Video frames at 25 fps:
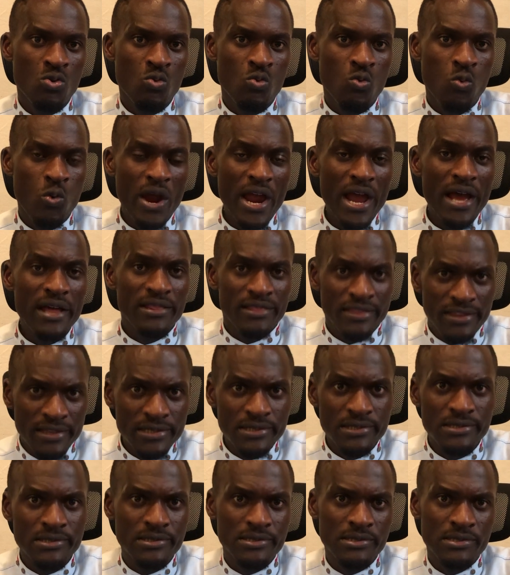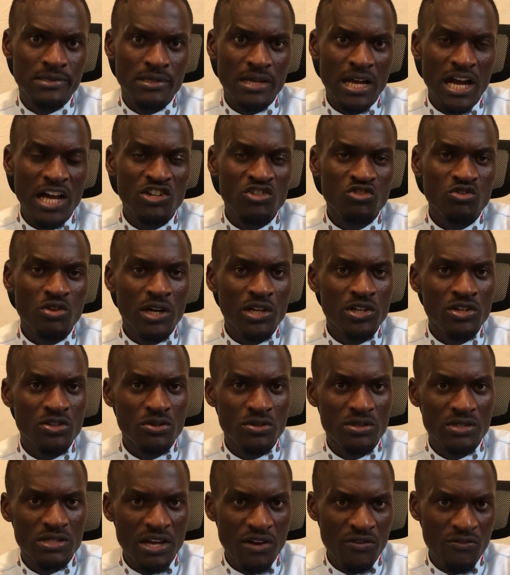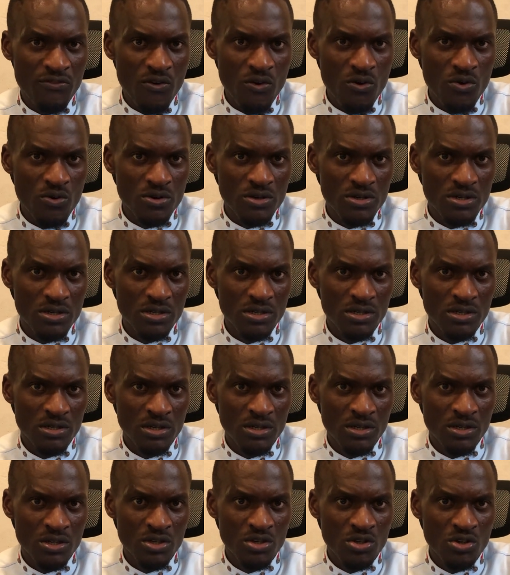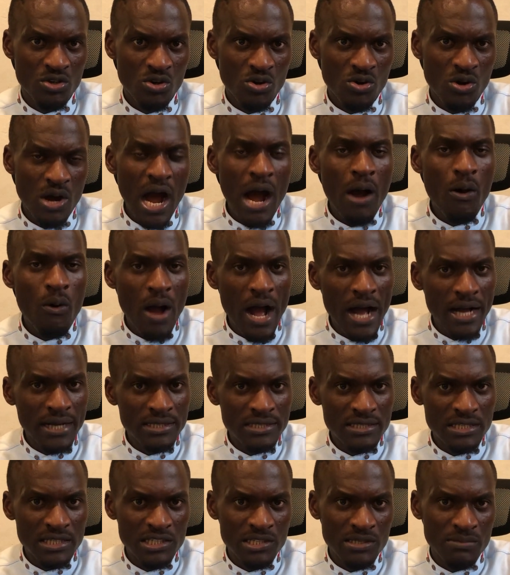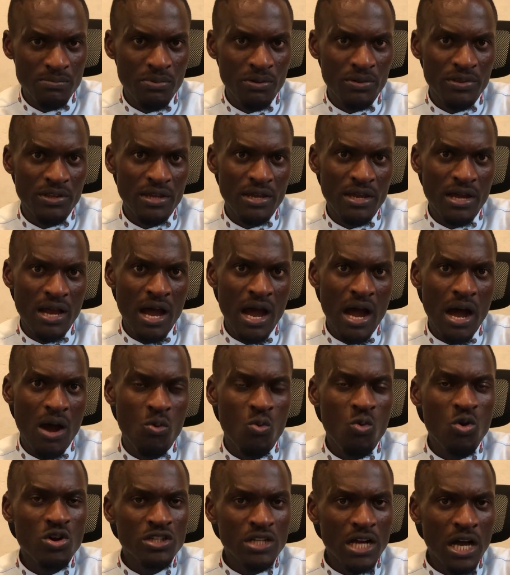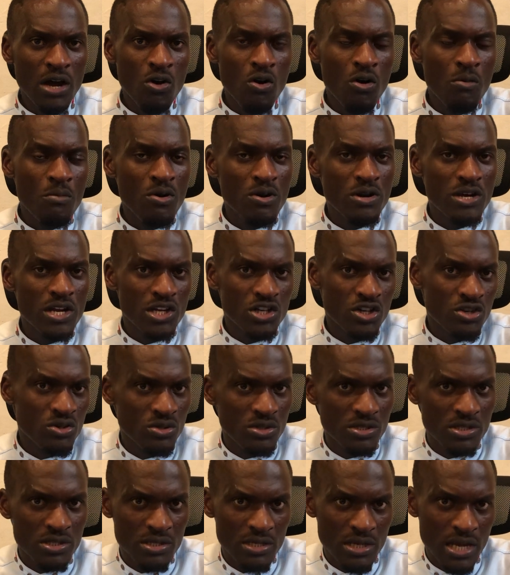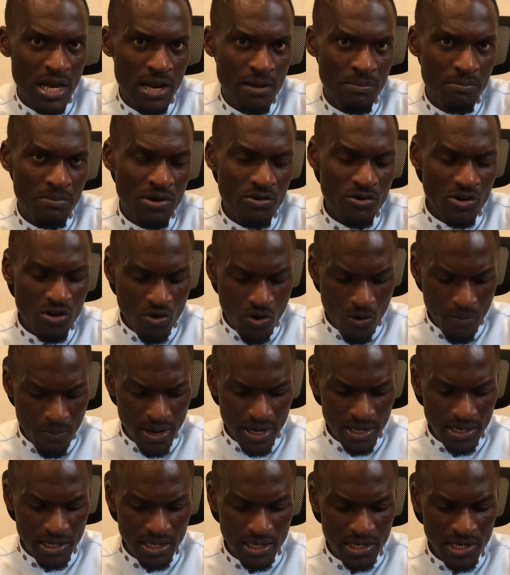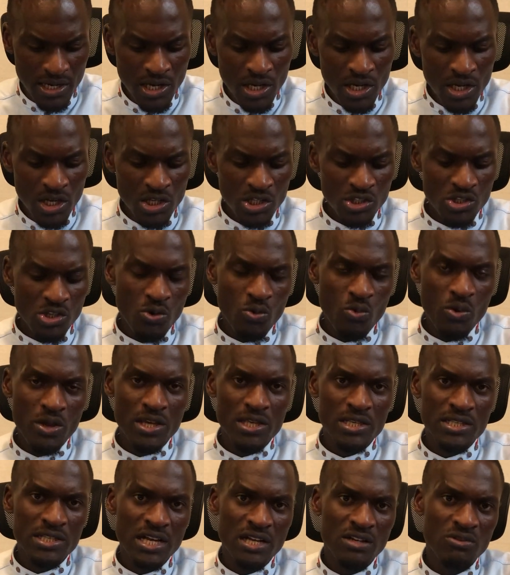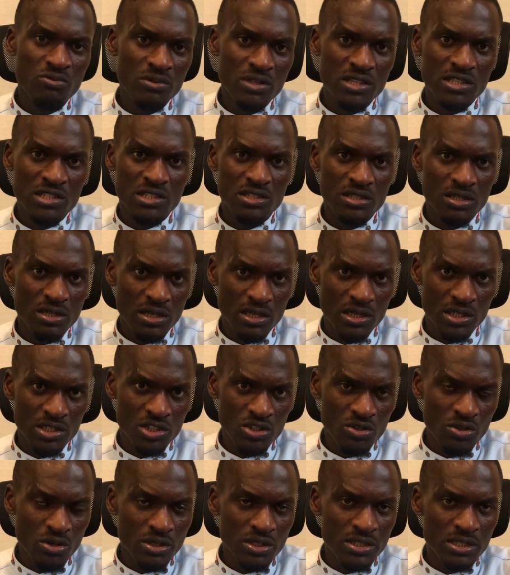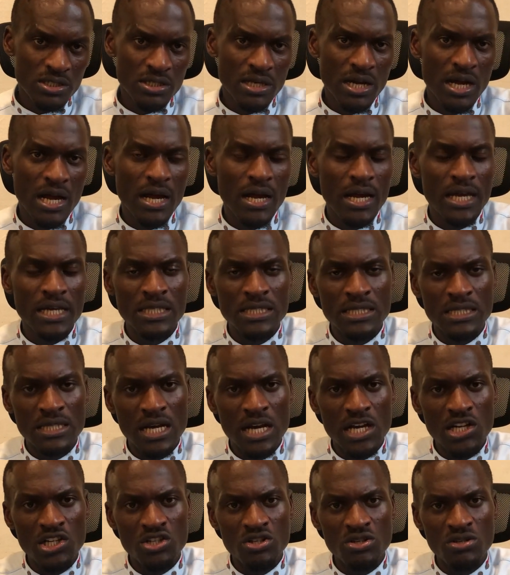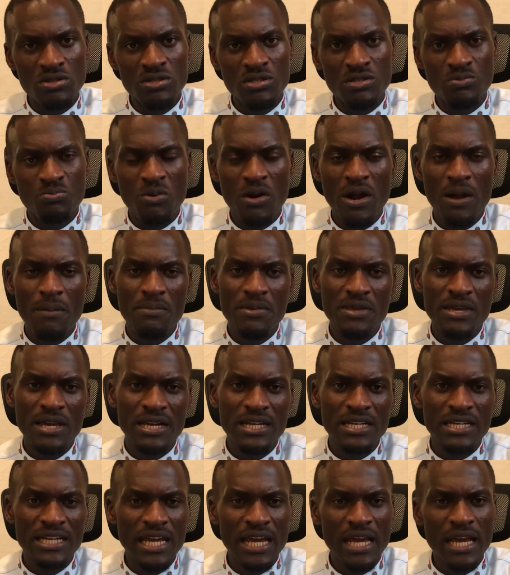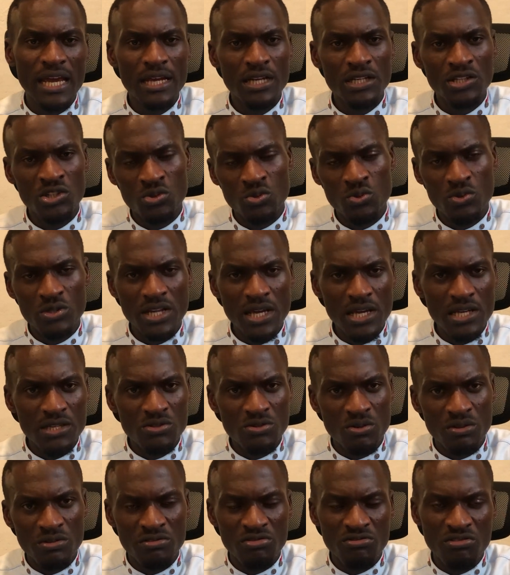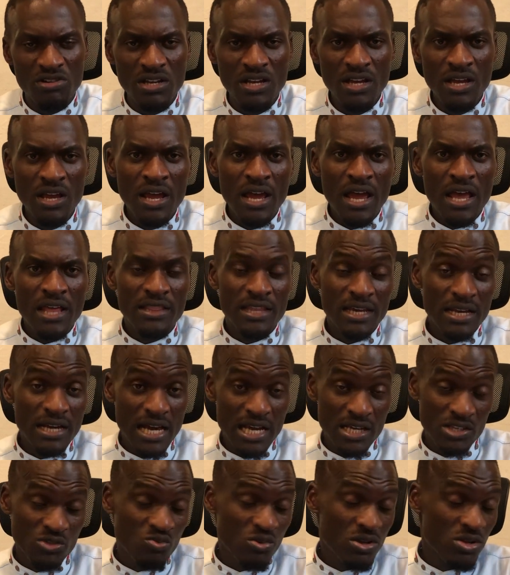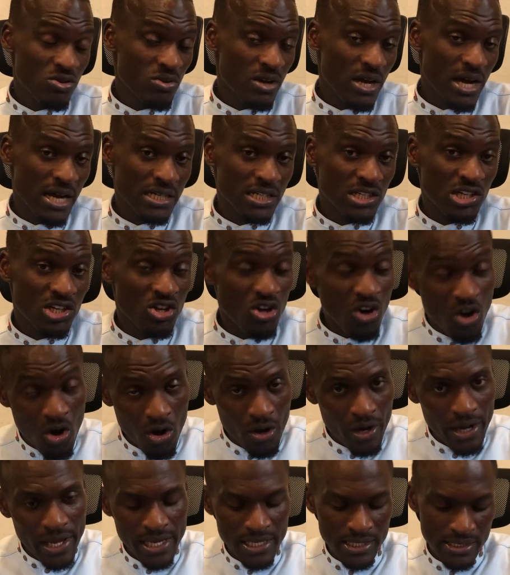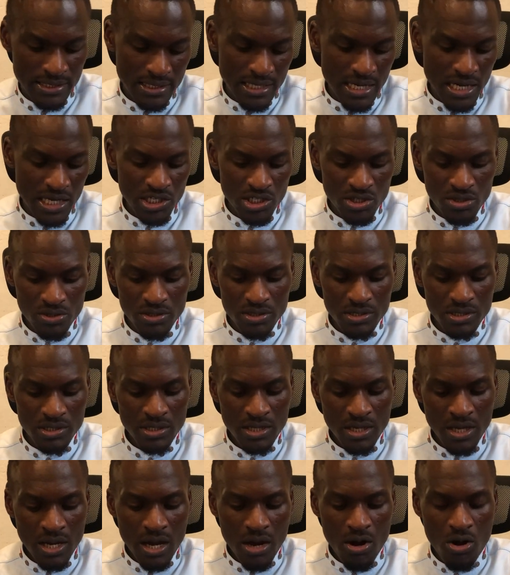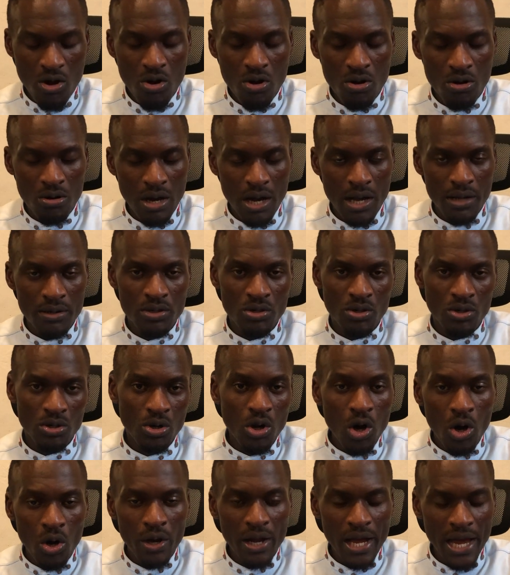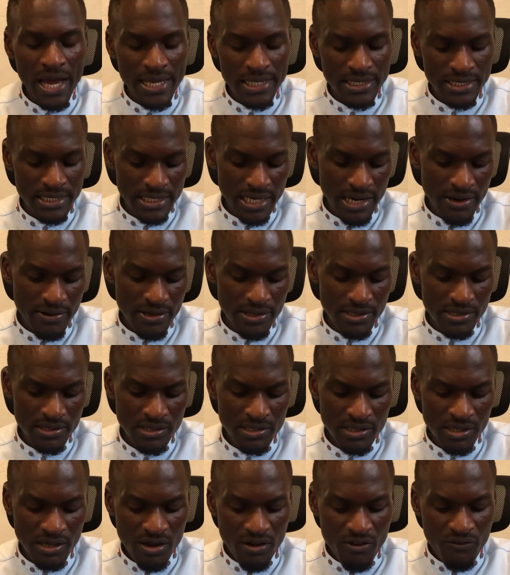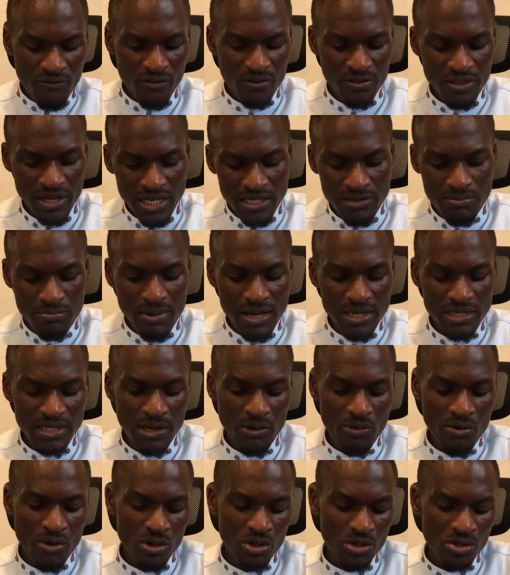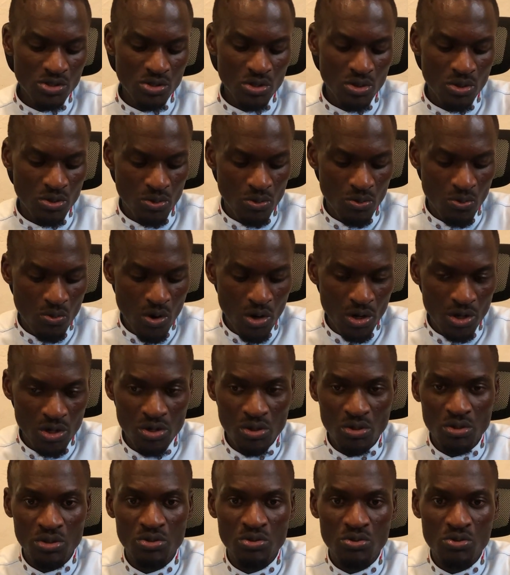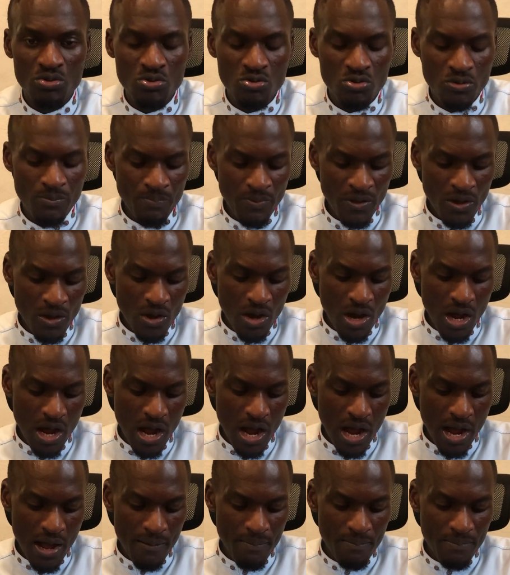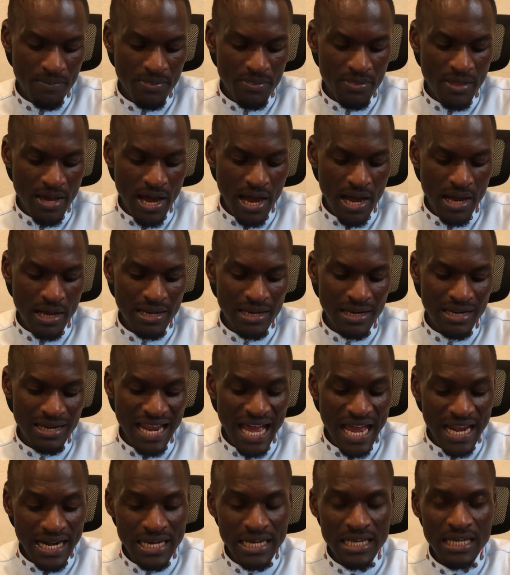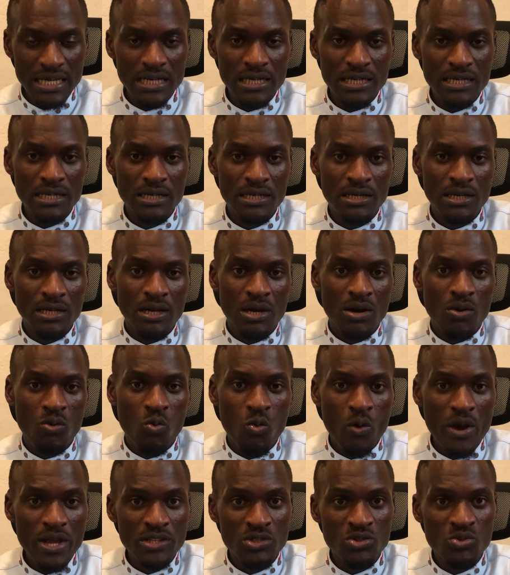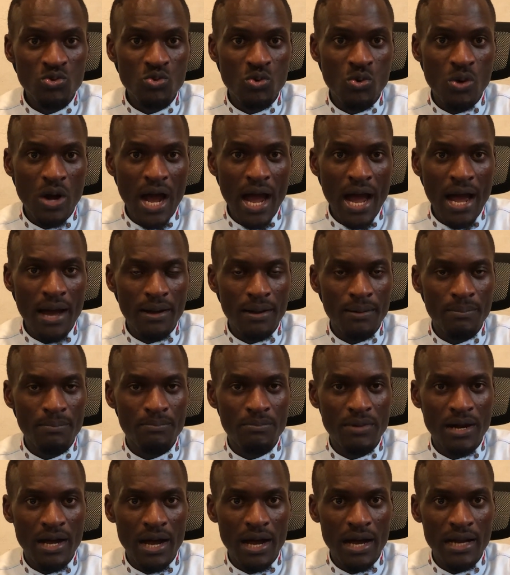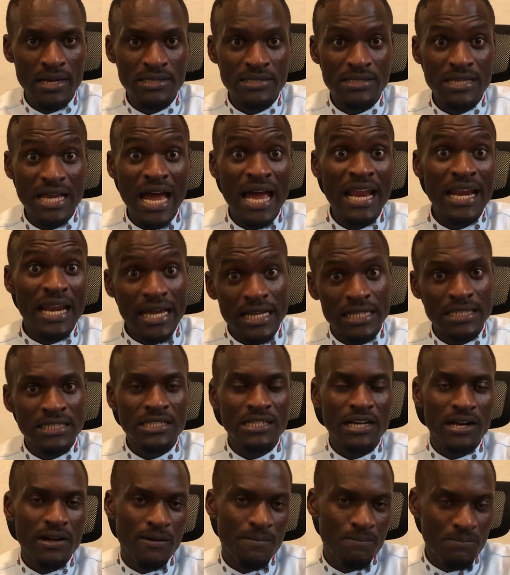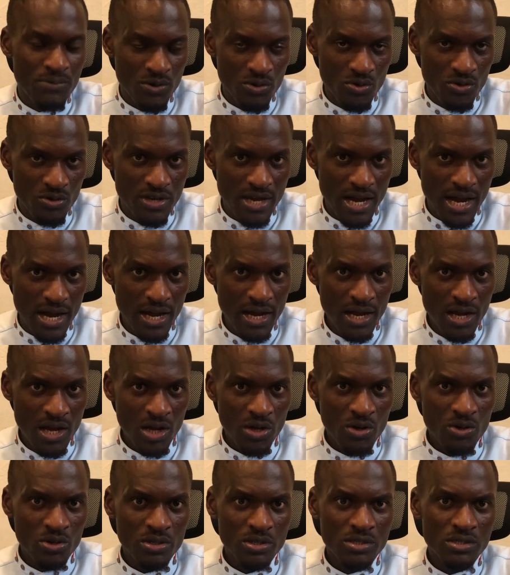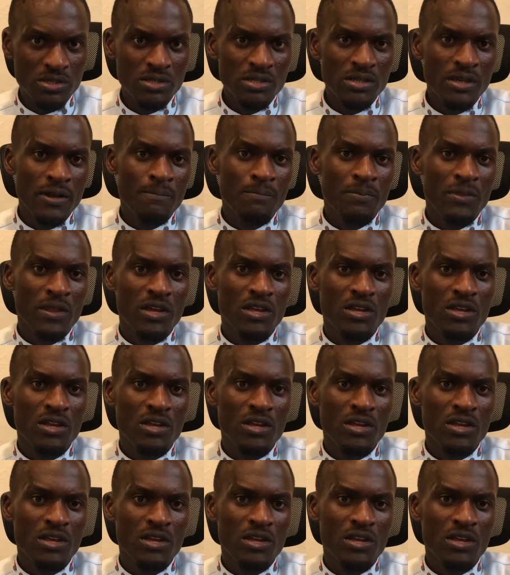where these attractions are formed, how accessible they are, what accommodations can be recommended. So we start with short excursions, probably a day, 2 days, or 3. Then as we look at long excursions or long itineraries, for that matter, we also walk you through learning where to, as an itinerary builder, because